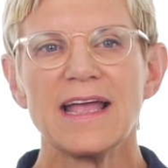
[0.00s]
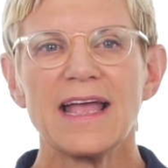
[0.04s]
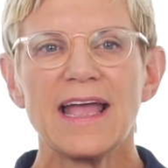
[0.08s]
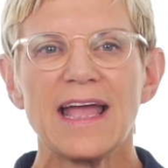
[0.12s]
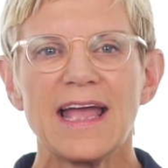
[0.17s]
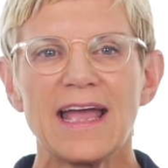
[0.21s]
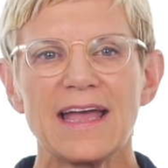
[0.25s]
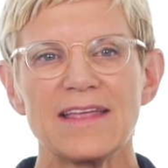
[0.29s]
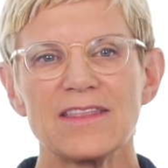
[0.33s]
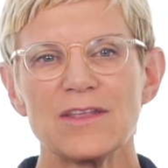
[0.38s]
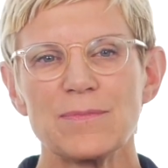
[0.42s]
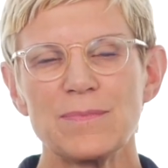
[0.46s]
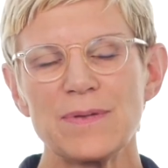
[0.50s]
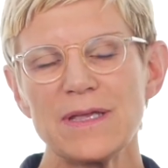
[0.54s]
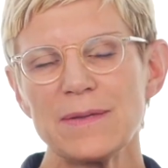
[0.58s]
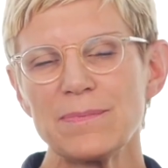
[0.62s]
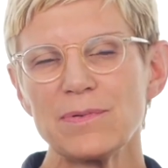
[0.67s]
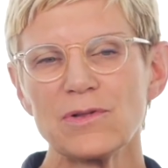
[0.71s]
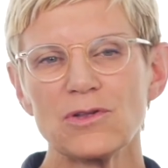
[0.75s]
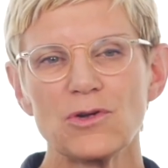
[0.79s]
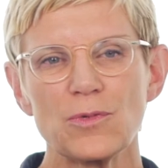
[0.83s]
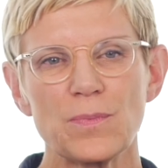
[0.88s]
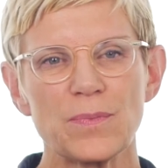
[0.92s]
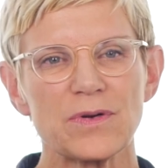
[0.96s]
And the
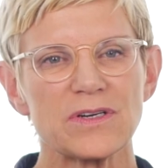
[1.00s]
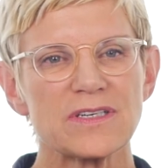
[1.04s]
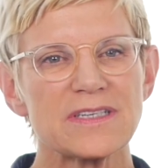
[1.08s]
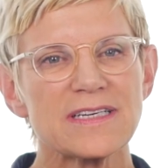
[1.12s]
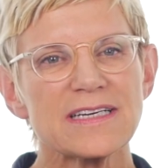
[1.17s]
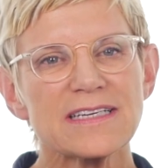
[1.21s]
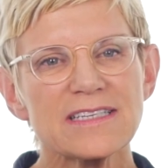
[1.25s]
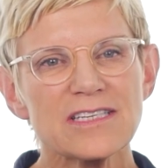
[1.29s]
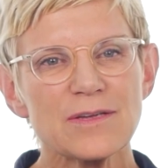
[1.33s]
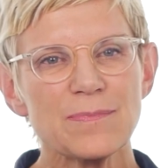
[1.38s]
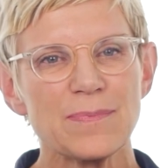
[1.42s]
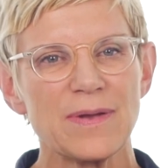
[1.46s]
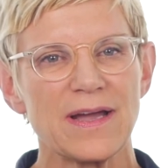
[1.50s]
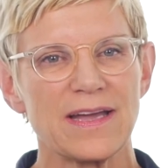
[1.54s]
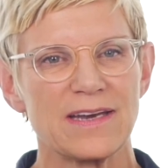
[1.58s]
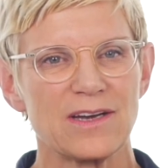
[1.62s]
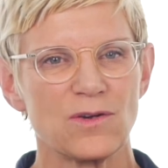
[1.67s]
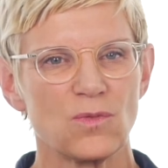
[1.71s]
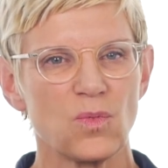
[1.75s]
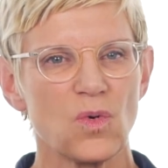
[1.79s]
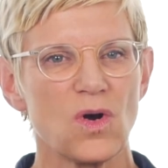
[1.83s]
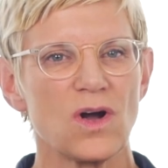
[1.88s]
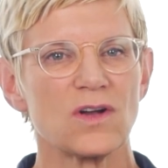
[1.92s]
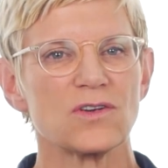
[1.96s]
people who participated
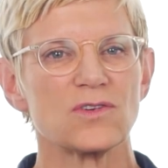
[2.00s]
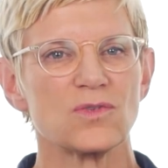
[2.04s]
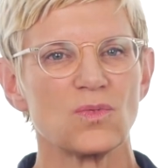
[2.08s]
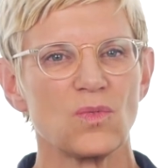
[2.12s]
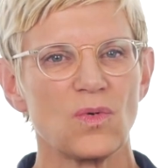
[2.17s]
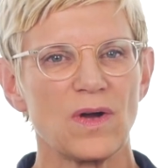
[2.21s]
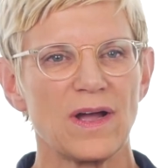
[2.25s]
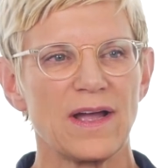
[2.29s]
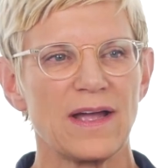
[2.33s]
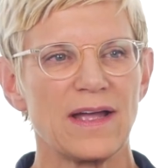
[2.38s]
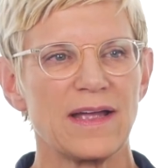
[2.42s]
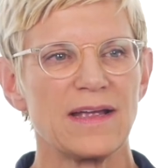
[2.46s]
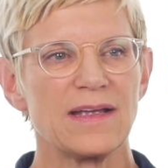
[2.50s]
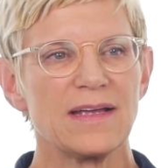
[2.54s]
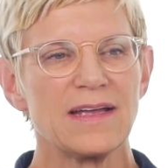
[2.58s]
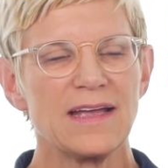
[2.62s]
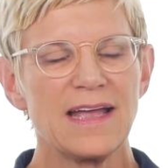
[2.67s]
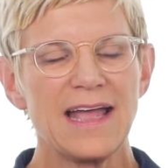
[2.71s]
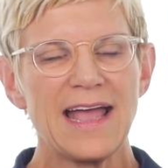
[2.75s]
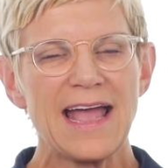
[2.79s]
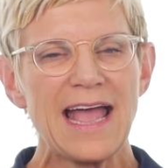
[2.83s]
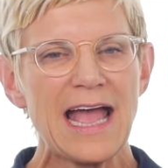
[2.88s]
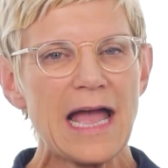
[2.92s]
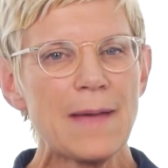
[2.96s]
walked away
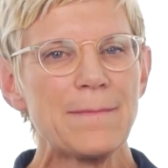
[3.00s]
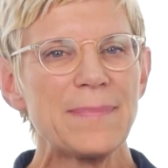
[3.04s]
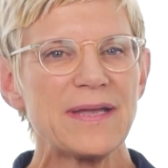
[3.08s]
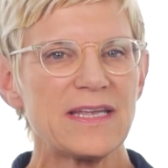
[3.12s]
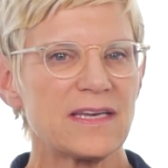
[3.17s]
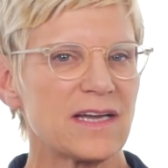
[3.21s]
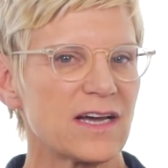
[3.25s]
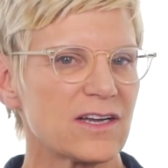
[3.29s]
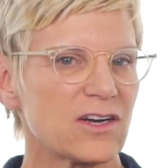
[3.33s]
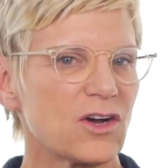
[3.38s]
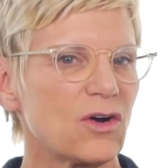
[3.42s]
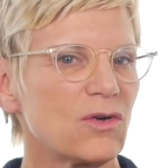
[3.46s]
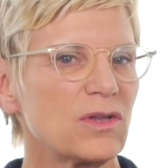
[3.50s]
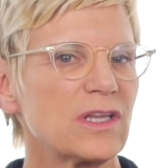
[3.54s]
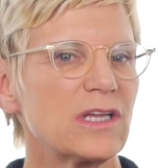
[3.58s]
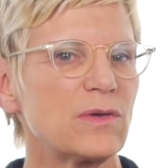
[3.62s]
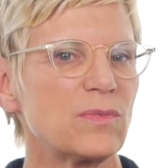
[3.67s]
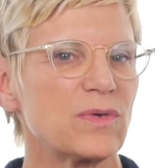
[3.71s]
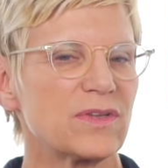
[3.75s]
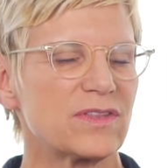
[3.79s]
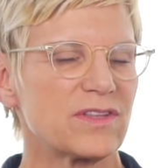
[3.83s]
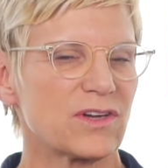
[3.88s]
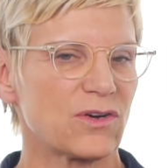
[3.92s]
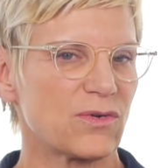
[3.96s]
happy not only
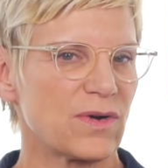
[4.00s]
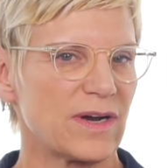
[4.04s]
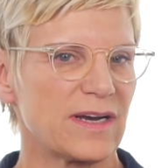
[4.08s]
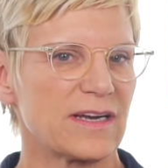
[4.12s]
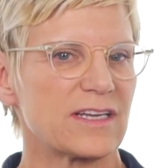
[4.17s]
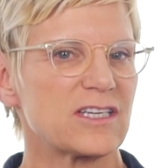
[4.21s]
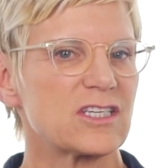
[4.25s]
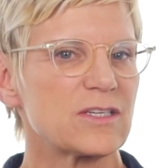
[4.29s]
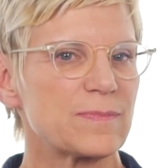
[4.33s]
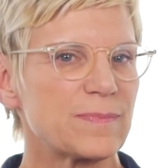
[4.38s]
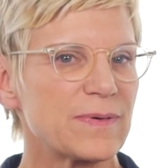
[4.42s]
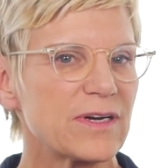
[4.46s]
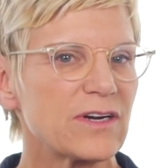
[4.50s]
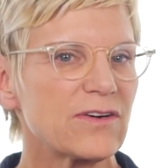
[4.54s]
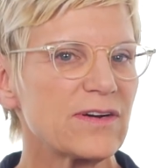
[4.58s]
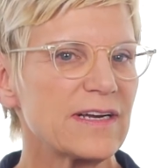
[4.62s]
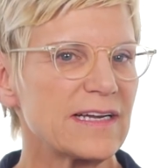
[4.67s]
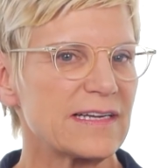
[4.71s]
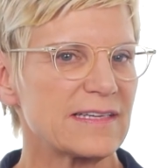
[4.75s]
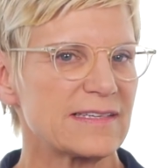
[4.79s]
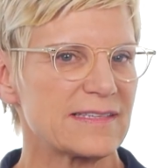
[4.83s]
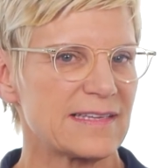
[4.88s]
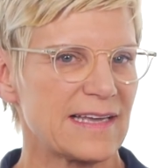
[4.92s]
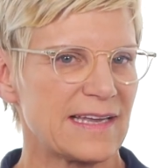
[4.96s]
with the great
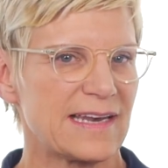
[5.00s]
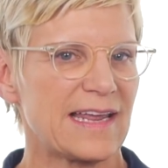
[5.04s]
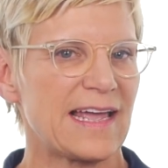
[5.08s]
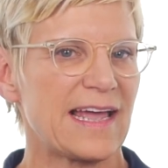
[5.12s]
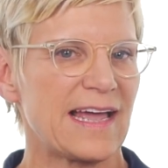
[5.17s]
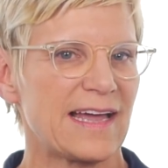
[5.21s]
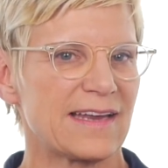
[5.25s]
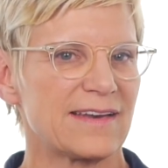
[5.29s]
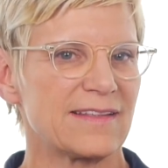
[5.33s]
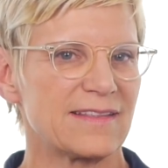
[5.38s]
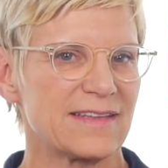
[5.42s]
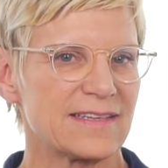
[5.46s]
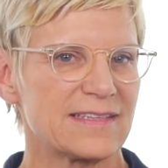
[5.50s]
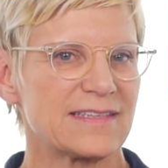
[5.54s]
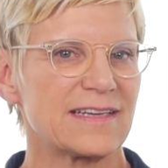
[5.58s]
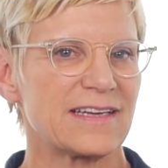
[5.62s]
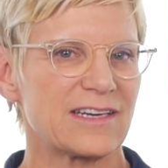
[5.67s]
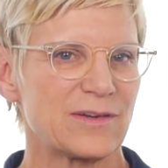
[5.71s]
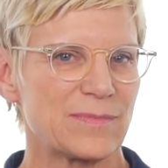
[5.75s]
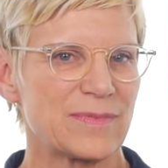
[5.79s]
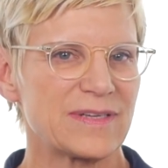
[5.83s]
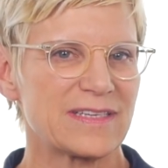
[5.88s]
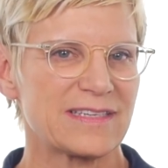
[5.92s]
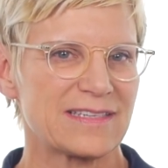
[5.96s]
experience they'd had in this
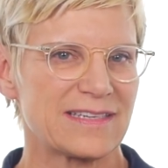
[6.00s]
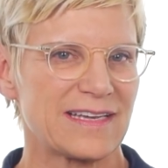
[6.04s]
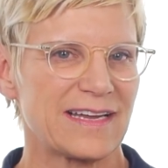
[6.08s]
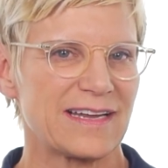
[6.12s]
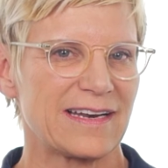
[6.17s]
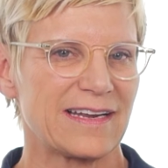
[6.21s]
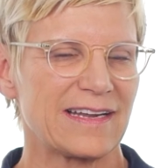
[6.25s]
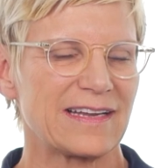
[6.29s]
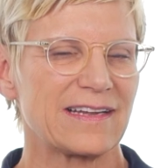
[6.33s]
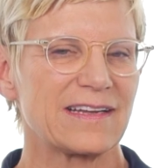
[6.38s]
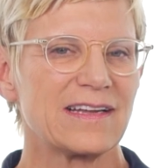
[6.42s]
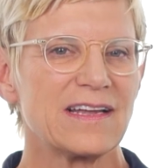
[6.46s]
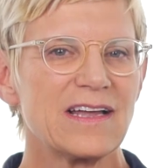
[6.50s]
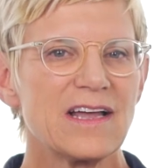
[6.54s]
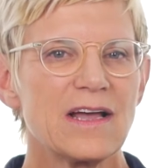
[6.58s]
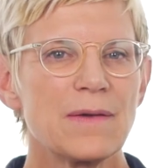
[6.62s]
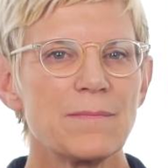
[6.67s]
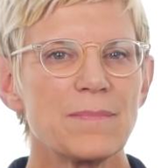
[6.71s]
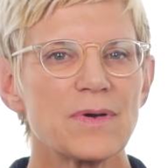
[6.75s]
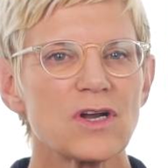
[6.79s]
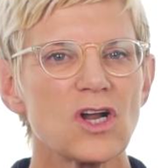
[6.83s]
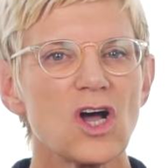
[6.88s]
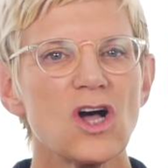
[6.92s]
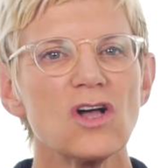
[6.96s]
intimate setting,
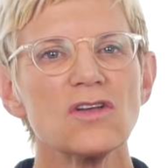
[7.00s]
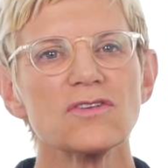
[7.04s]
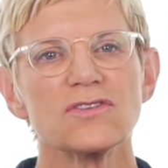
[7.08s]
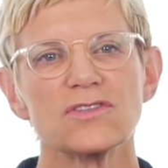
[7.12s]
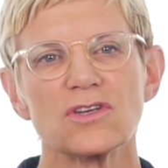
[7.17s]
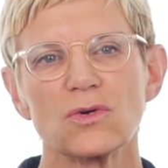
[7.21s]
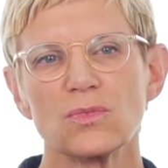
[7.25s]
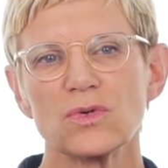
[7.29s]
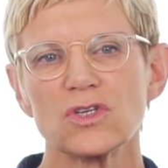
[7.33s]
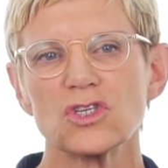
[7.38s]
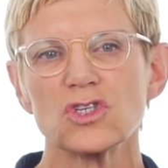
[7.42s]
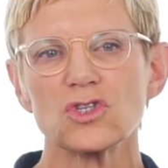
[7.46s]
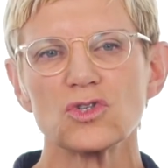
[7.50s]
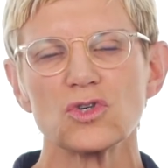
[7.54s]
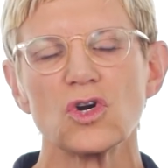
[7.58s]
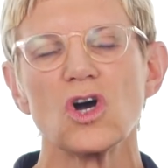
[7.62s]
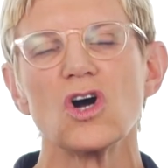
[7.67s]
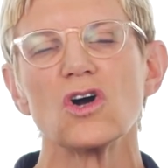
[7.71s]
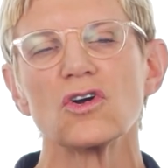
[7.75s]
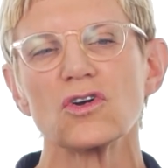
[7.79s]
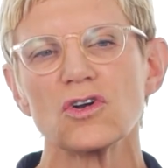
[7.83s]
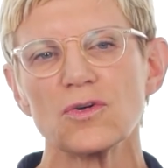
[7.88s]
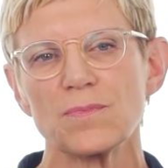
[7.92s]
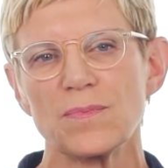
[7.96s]
but also with
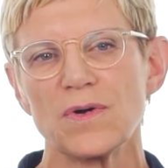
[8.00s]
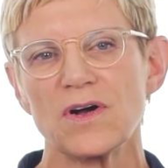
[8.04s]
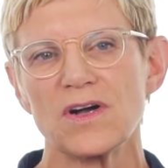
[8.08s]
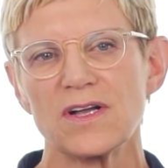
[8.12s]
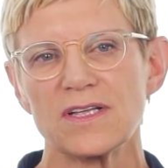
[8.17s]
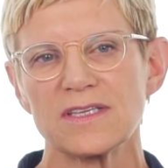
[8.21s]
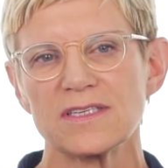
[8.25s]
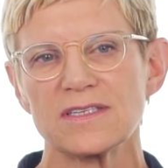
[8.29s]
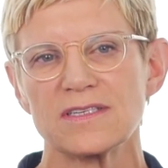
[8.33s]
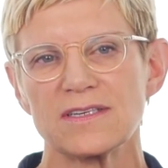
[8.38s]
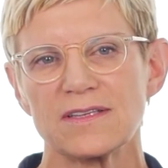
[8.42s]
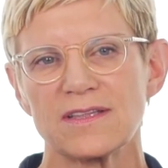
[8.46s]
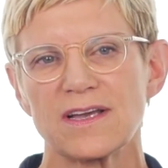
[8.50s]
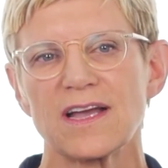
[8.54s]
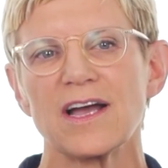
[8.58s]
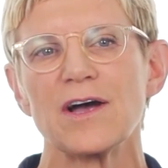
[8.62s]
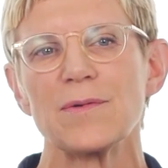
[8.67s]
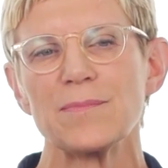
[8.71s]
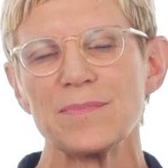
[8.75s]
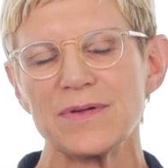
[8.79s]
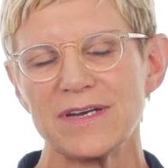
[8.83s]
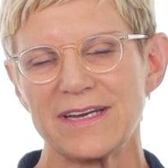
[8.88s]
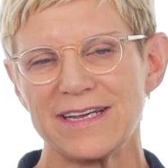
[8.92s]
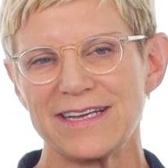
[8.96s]
stronger bonds to the
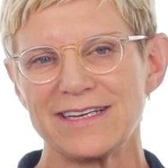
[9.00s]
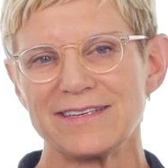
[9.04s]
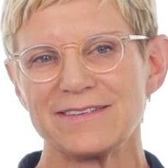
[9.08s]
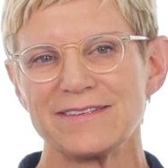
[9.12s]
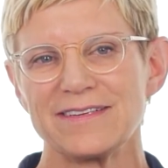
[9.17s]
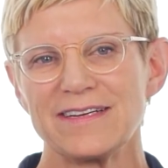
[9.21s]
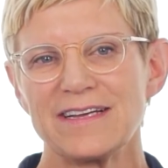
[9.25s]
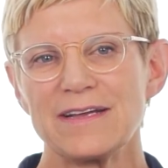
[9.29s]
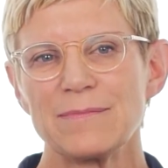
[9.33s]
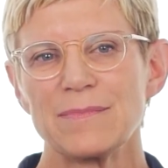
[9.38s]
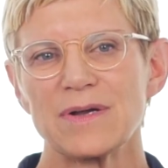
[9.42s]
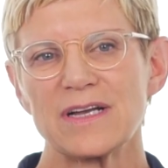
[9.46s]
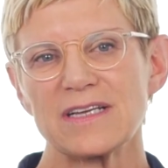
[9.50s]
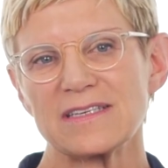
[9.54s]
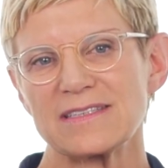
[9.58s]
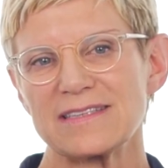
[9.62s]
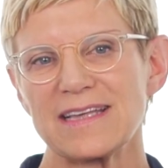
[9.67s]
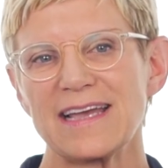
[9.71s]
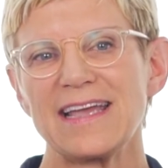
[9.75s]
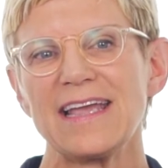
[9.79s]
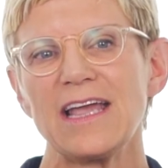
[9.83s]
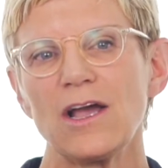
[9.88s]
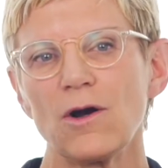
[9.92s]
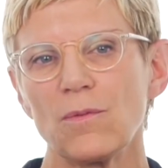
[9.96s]
company because
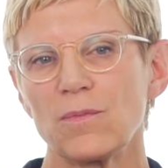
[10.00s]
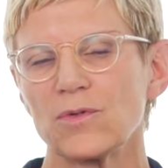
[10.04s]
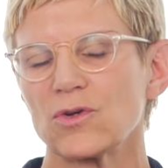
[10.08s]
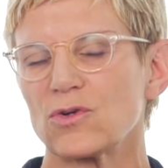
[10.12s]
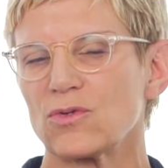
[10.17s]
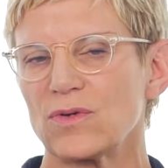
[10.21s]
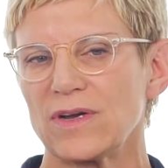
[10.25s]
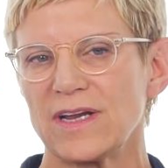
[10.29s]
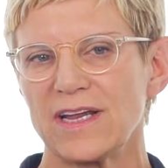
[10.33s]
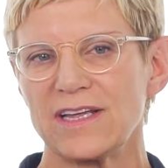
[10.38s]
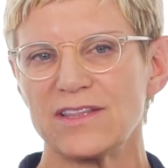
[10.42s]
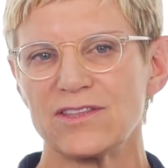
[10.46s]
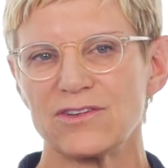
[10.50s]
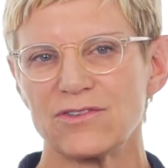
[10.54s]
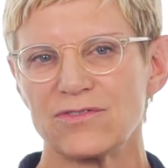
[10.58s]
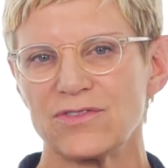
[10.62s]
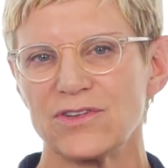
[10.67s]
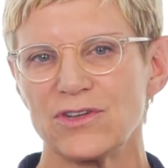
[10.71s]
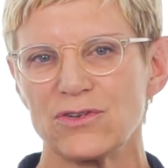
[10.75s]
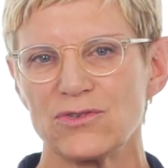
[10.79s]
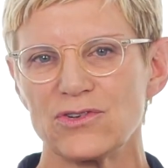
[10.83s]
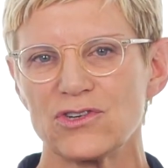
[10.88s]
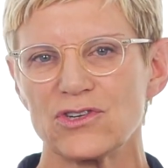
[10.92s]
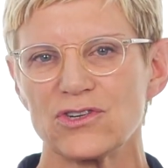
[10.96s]
they helped create their
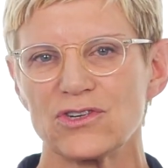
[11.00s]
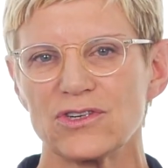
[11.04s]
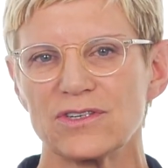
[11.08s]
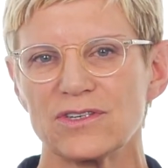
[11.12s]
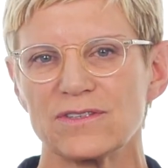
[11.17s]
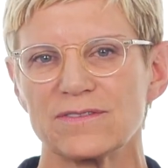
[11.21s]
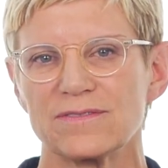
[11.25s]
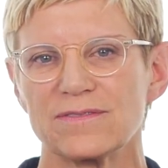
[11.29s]
future.